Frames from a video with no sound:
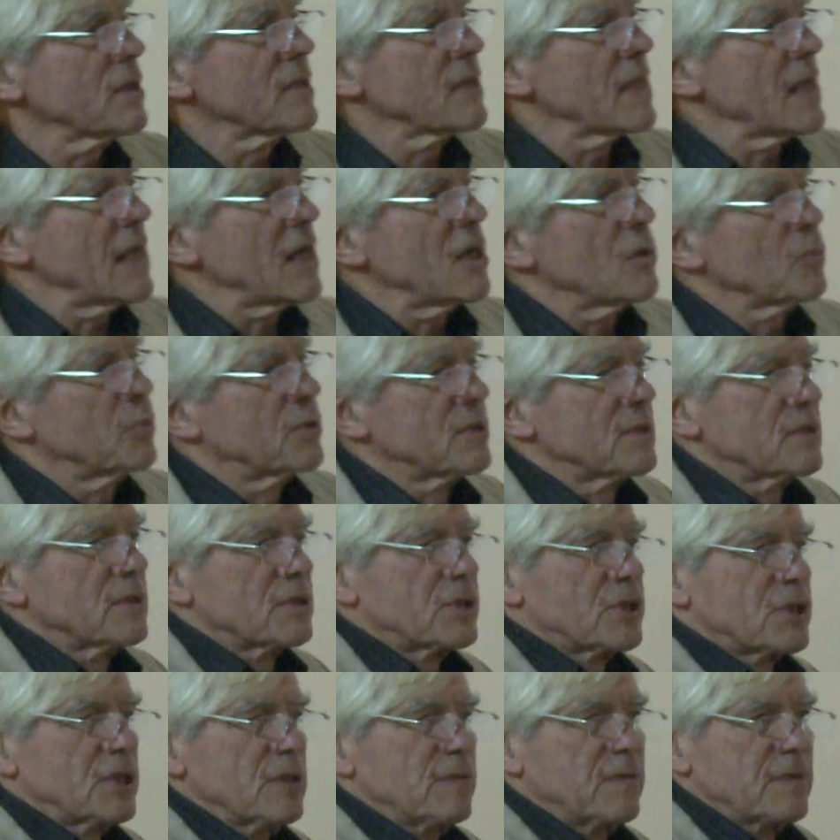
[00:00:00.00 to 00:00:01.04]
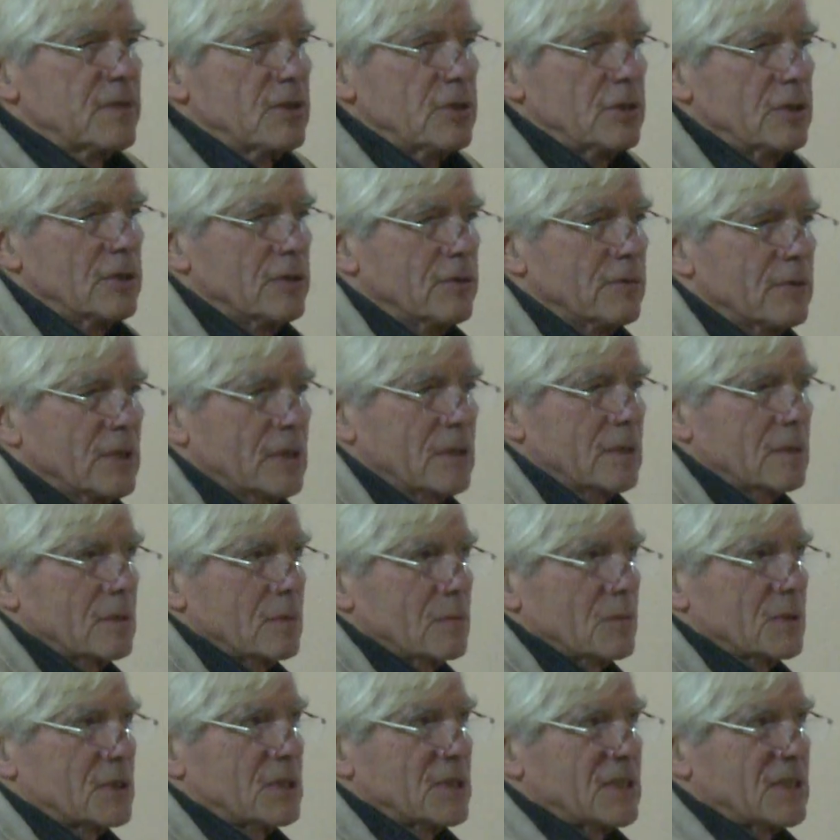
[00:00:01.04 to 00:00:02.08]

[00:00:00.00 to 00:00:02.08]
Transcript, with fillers: at the output of the shifter unit, which